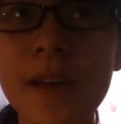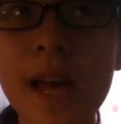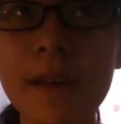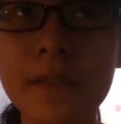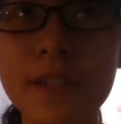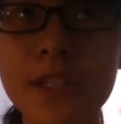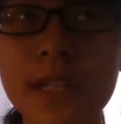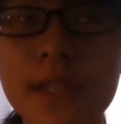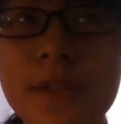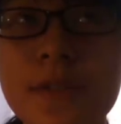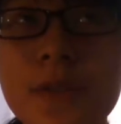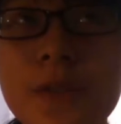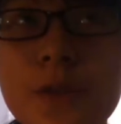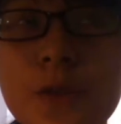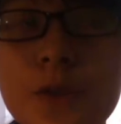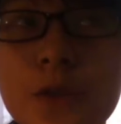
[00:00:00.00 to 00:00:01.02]
have a
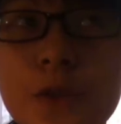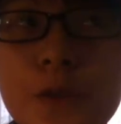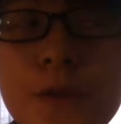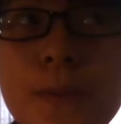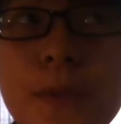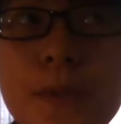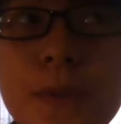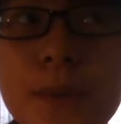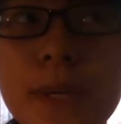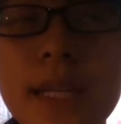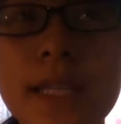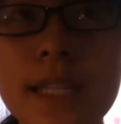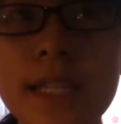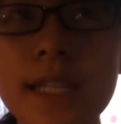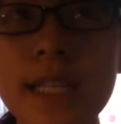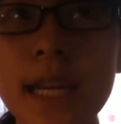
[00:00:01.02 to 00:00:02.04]
chance to choose
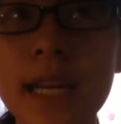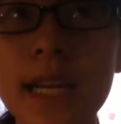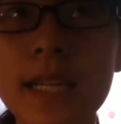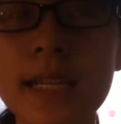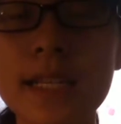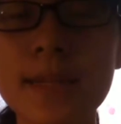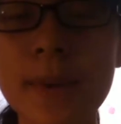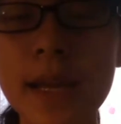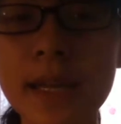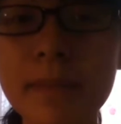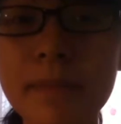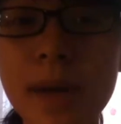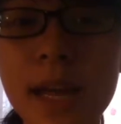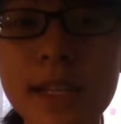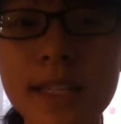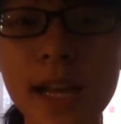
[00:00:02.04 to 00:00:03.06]
between stay, spending
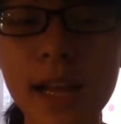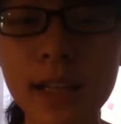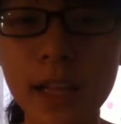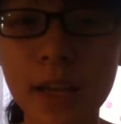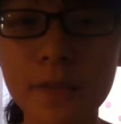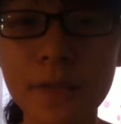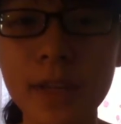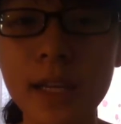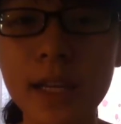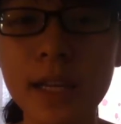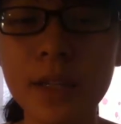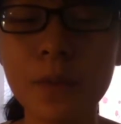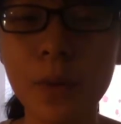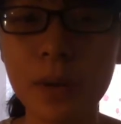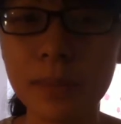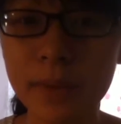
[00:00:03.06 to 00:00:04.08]
my entire life
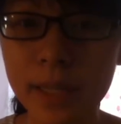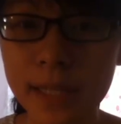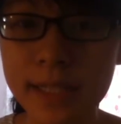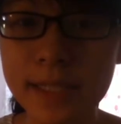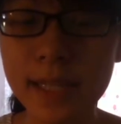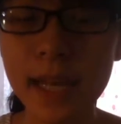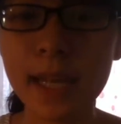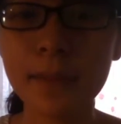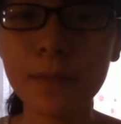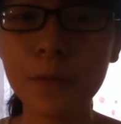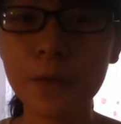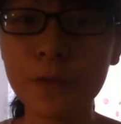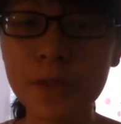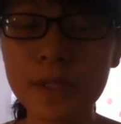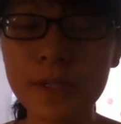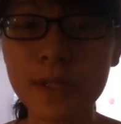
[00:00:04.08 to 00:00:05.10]
in one place and
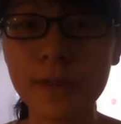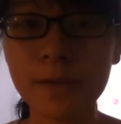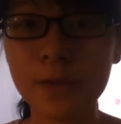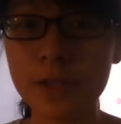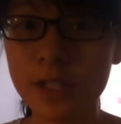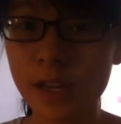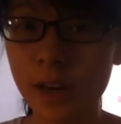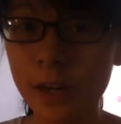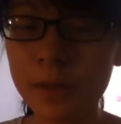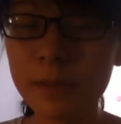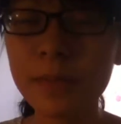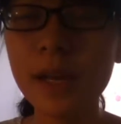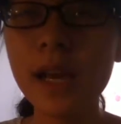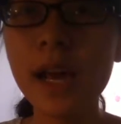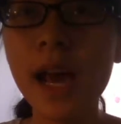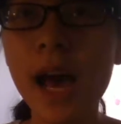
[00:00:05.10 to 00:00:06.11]
moving several
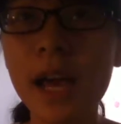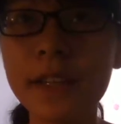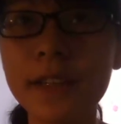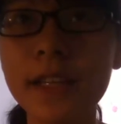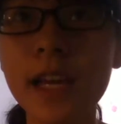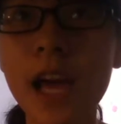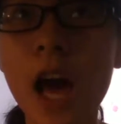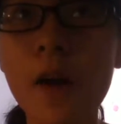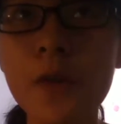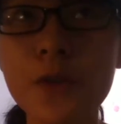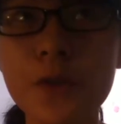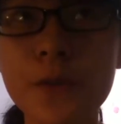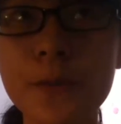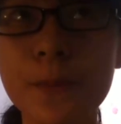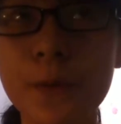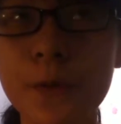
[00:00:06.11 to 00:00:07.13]
times, I think I would
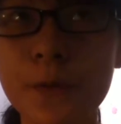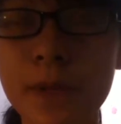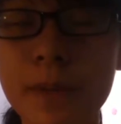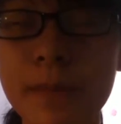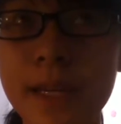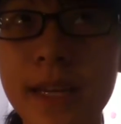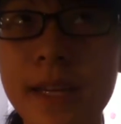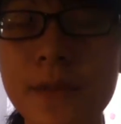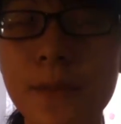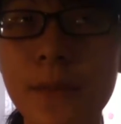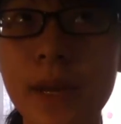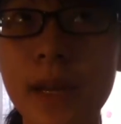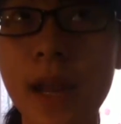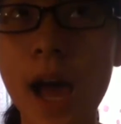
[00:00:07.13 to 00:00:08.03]
choose moving because when